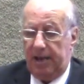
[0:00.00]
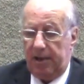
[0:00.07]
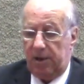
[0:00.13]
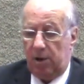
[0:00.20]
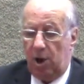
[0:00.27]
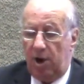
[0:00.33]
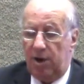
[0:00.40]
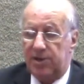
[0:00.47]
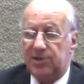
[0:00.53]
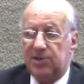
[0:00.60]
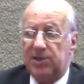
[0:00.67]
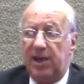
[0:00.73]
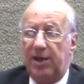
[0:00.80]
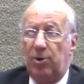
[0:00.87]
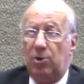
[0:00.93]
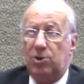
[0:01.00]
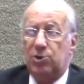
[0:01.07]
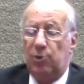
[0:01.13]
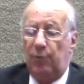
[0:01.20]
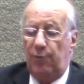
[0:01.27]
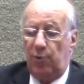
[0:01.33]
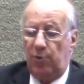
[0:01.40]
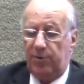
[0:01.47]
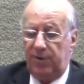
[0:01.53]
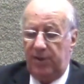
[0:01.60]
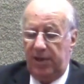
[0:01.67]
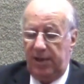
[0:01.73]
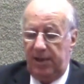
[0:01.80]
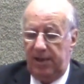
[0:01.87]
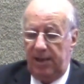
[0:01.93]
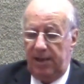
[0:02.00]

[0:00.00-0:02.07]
cars and also for the